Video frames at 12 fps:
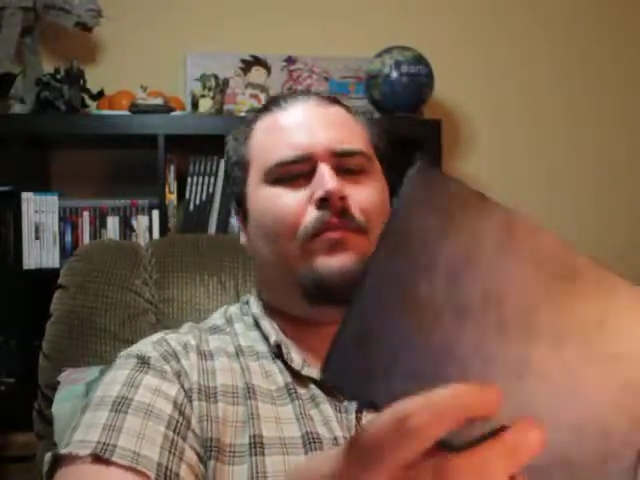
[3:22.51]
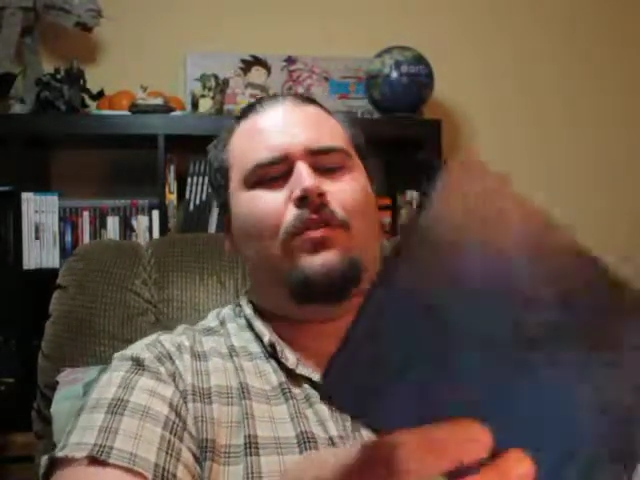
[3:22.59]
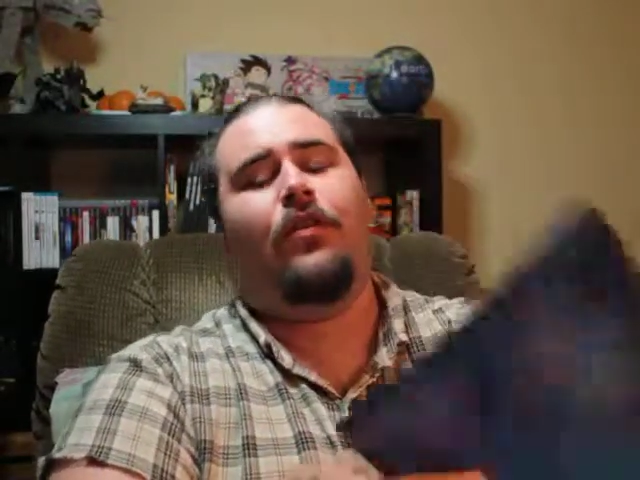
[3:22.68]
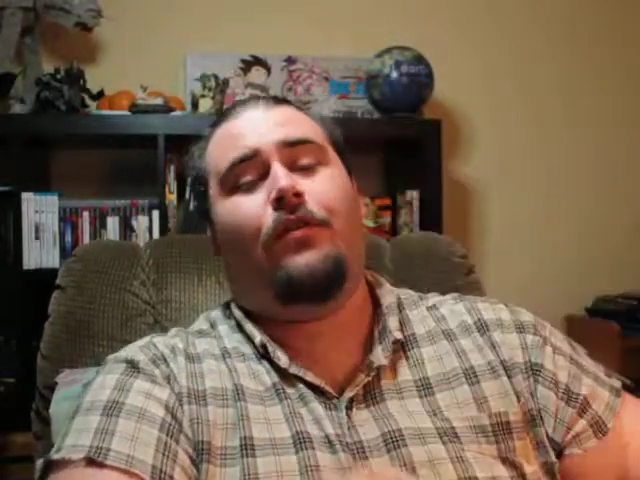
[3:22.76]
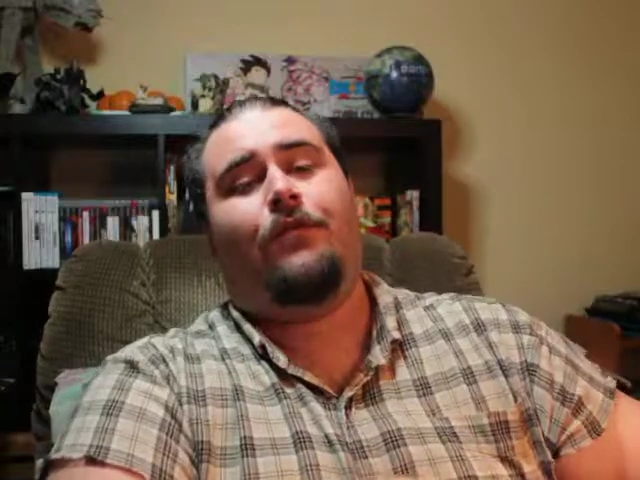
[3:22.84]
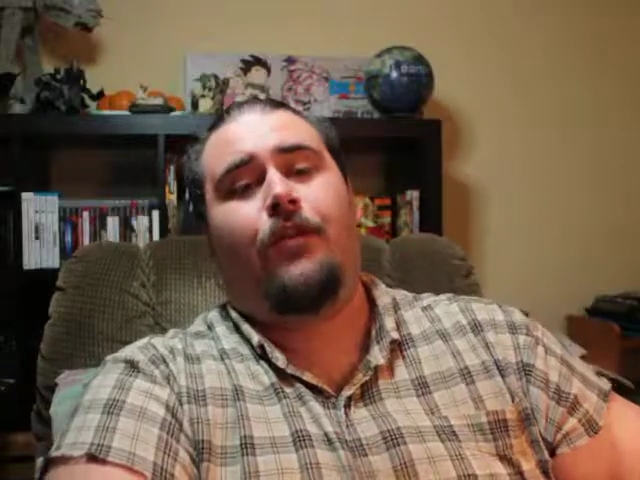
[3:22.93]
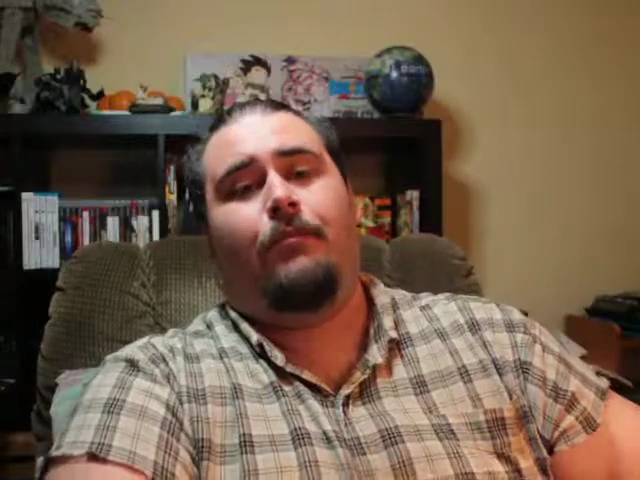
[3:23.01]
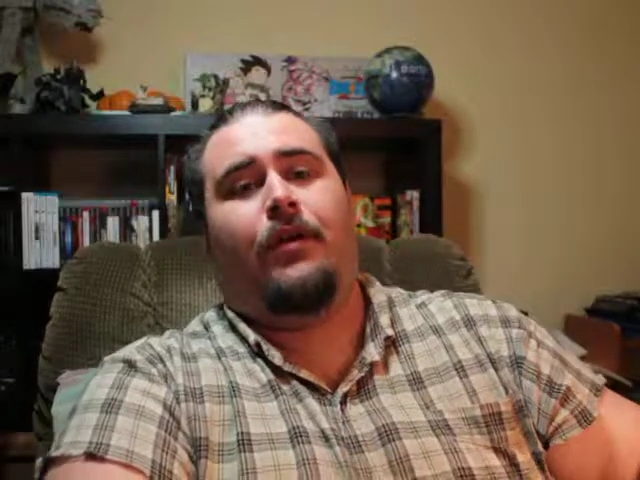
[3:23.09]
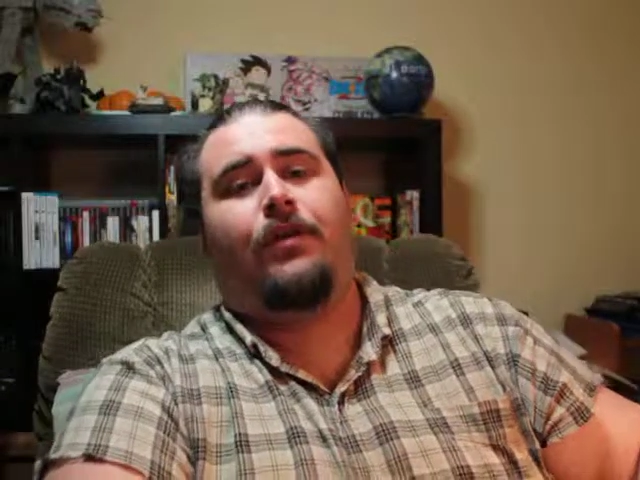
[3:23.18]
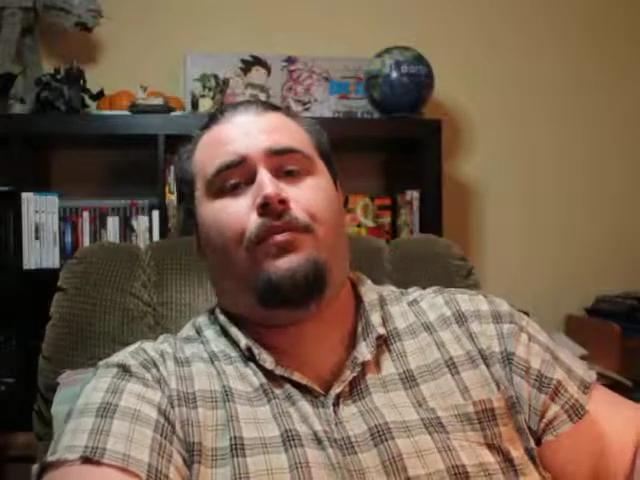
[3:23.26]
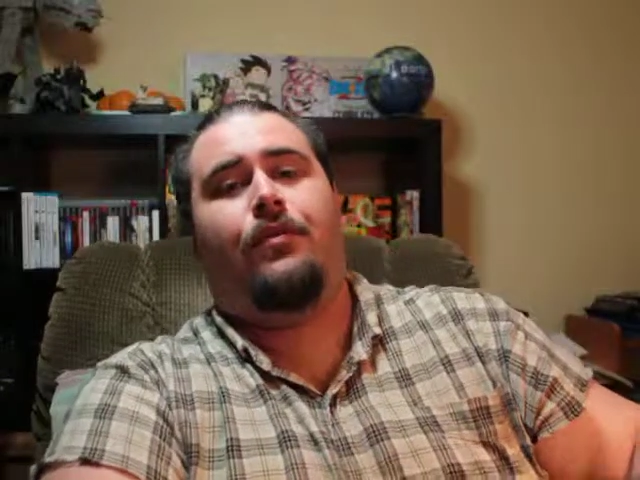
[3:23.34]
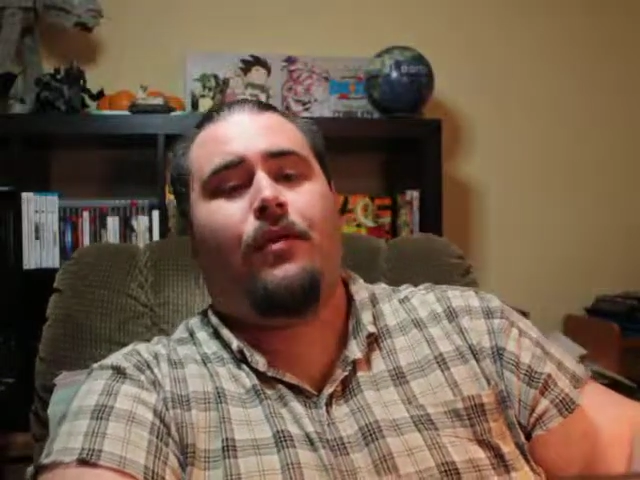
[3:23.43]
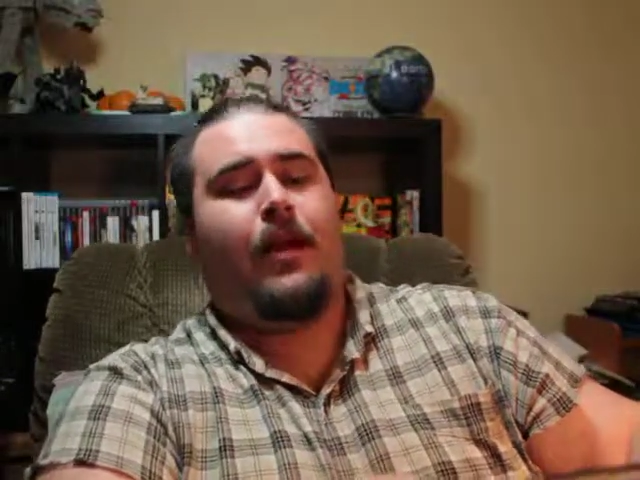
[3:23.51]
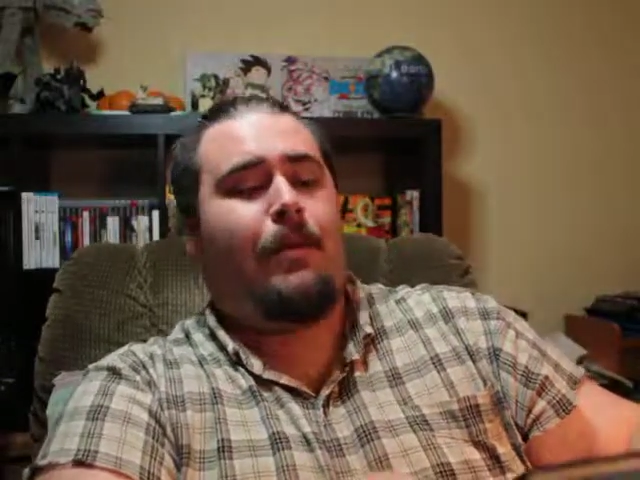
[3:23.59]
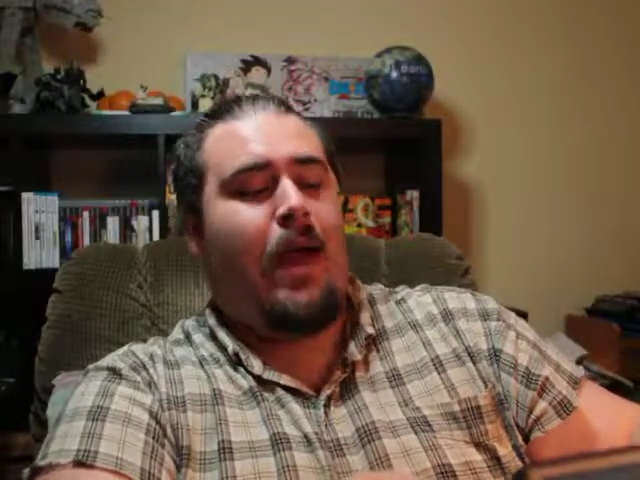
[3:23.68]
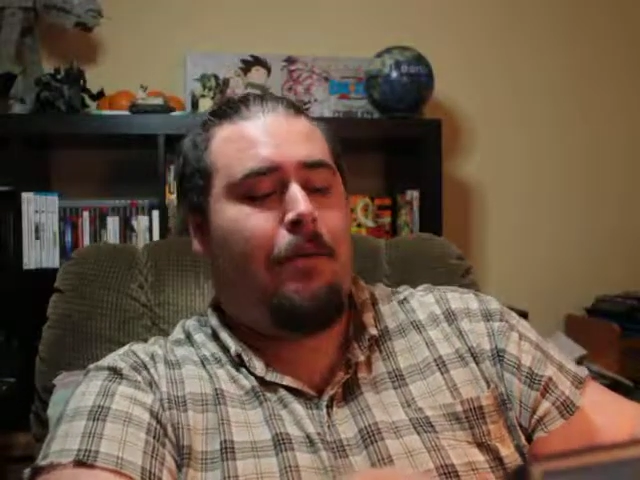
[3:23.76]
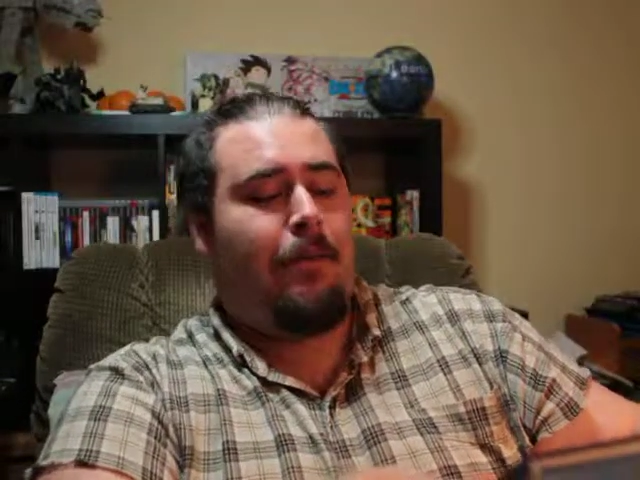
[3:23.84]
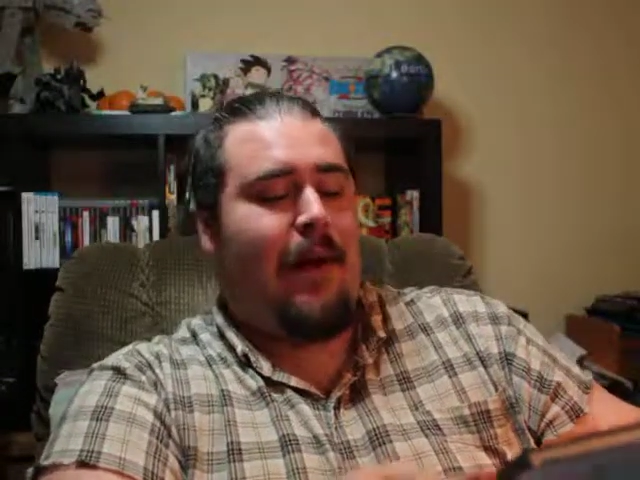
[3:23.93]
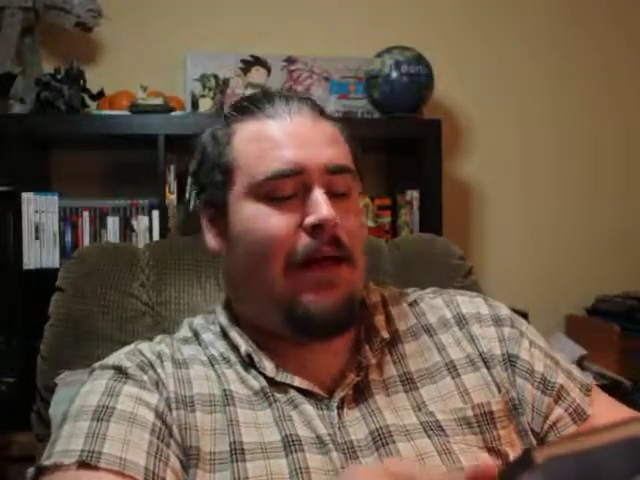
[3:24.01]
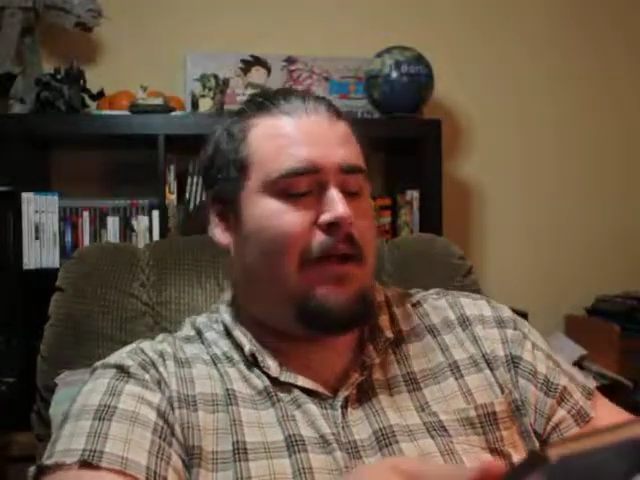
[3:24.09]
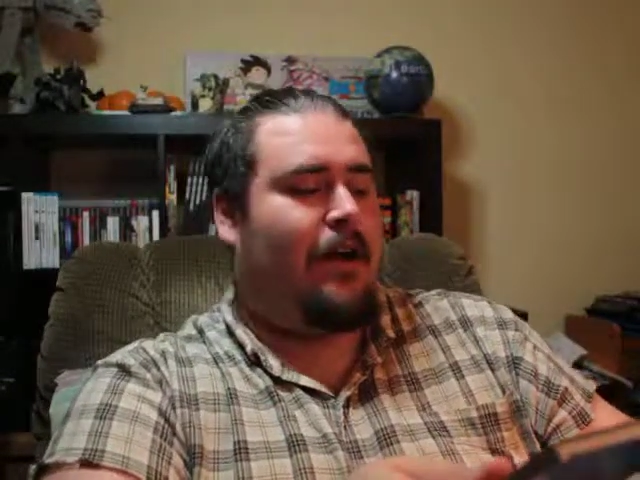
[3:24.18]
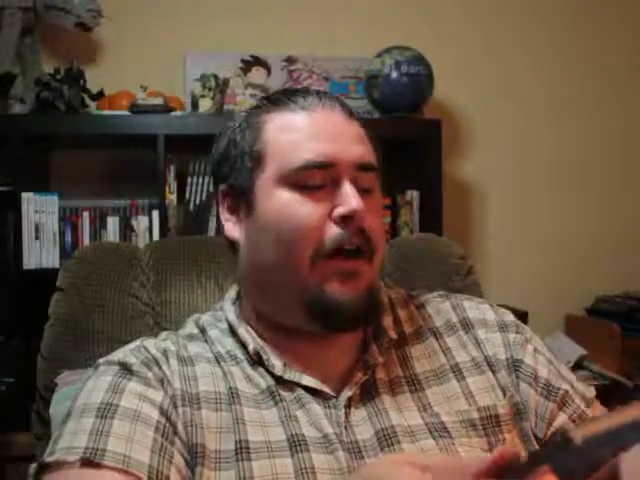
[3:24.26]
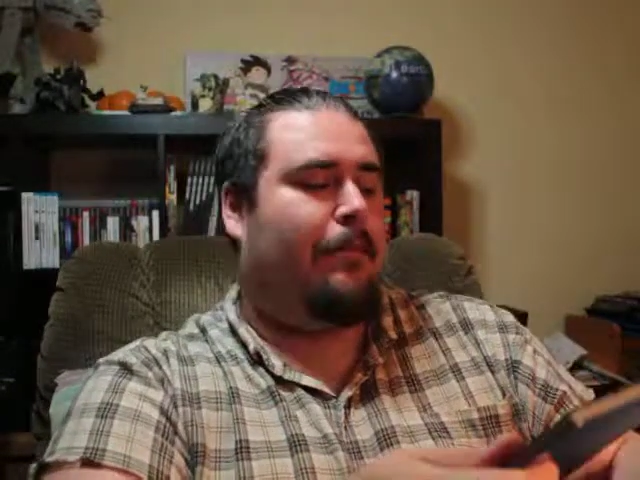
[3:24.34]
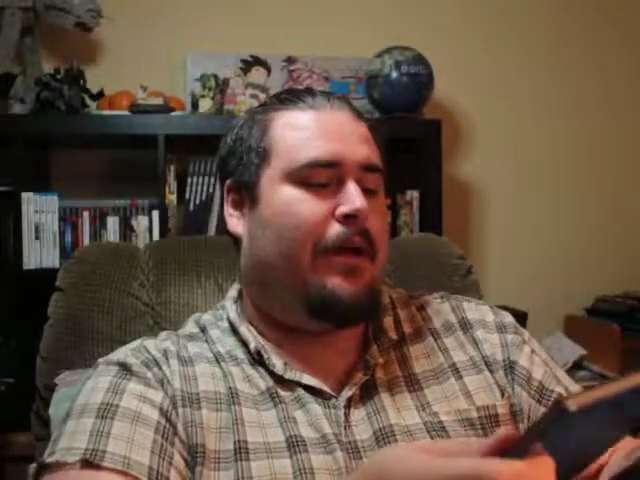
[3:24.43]
look, flipping through a paperback
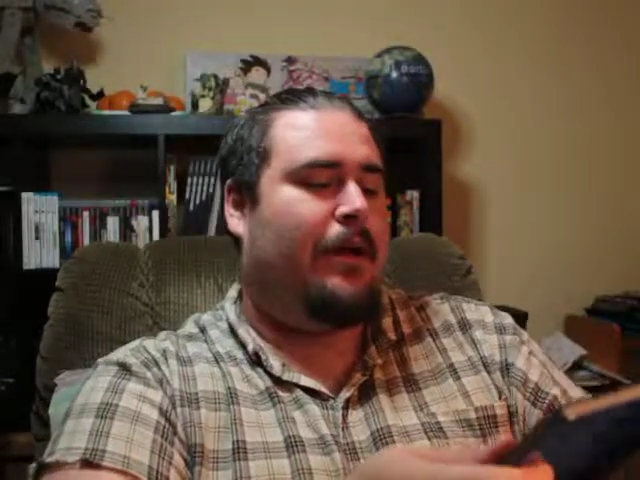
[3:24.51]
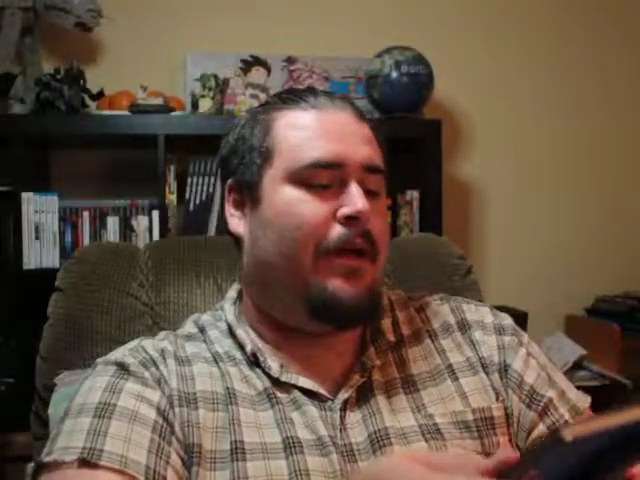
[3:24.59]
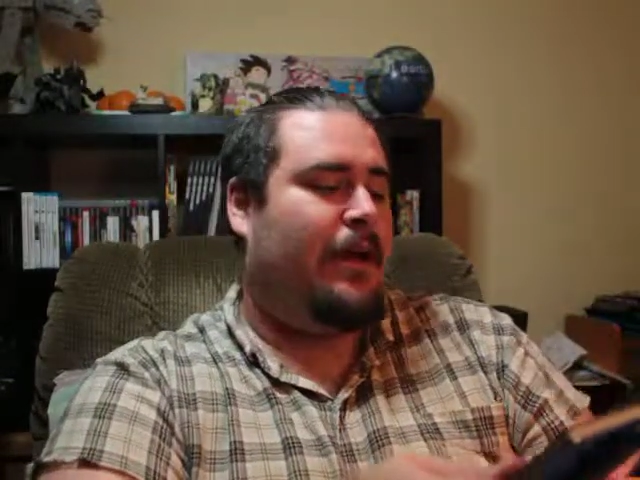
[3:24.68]
copy.